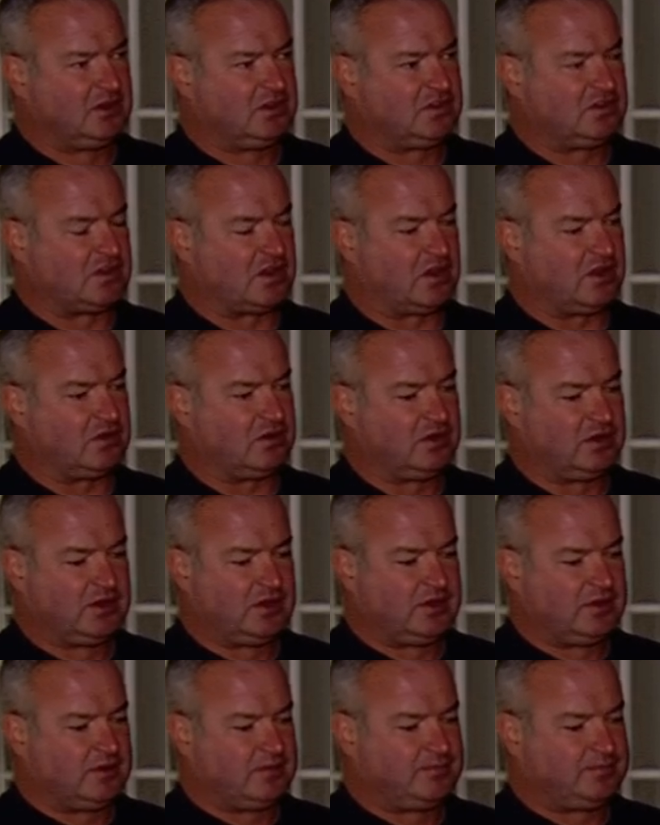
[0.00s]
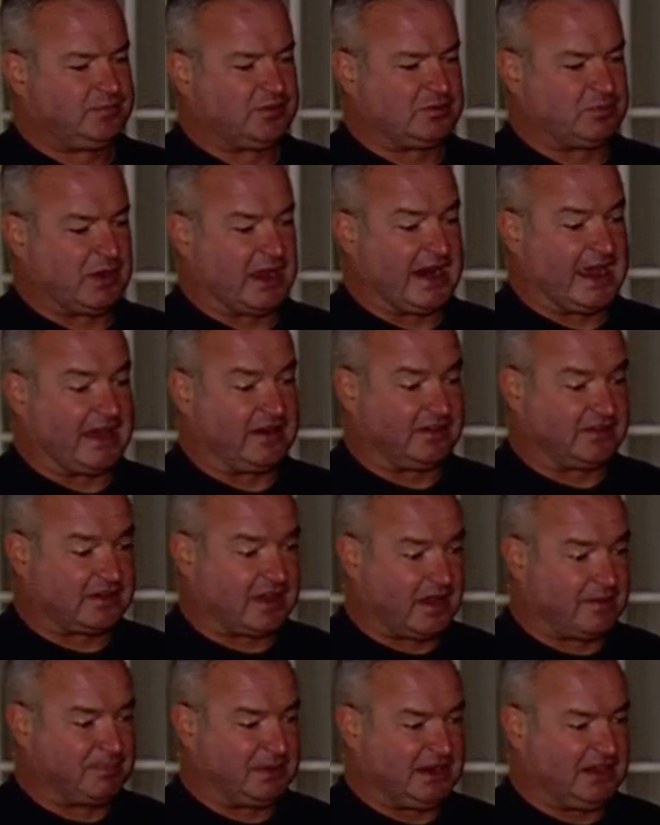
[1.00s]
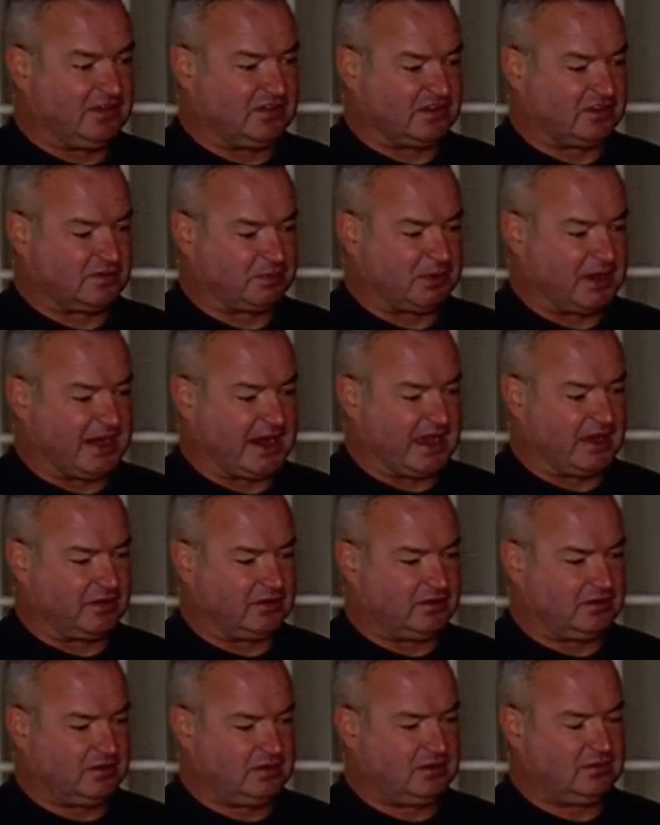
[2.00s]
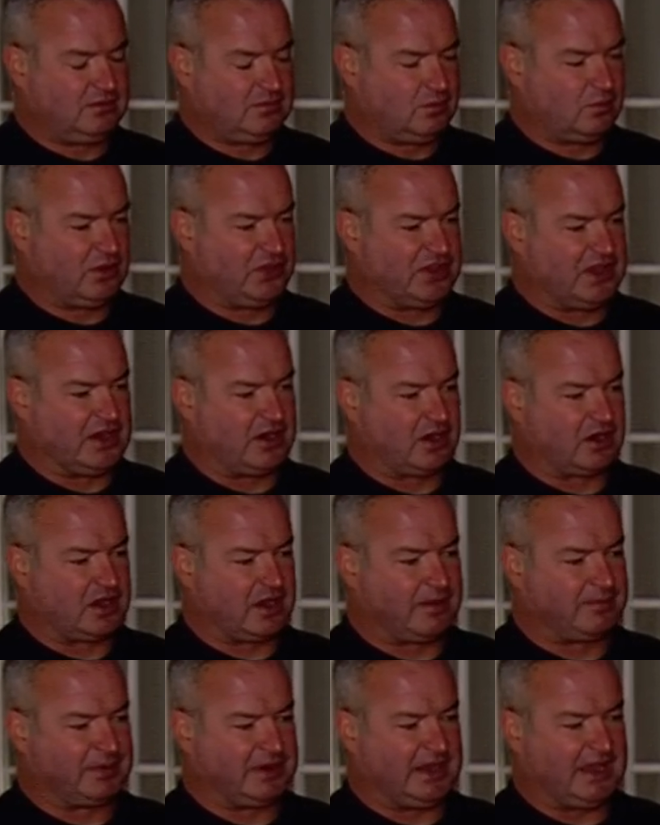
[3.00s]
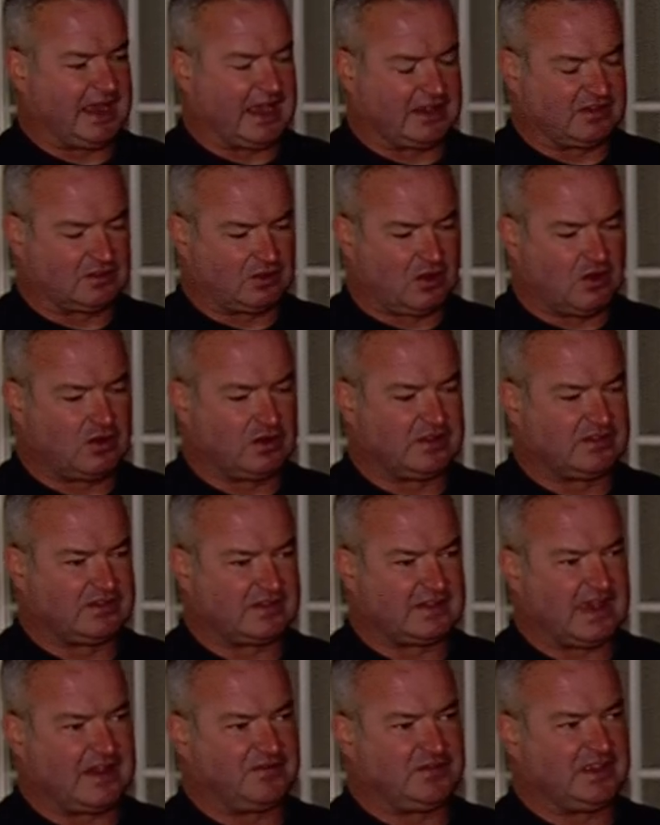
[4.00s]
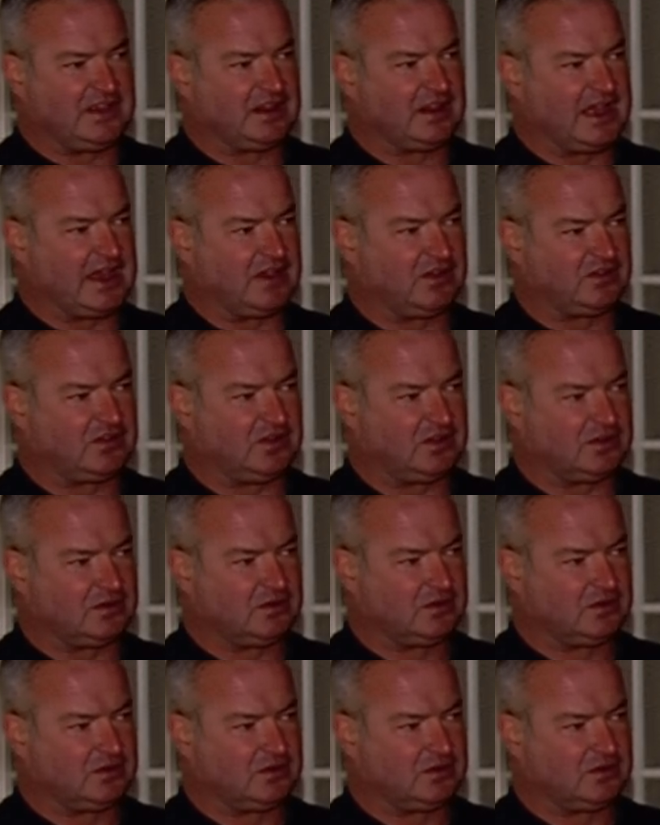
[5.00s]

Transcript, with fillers: So spread out as companies and spread out within our company as long as safety allows you.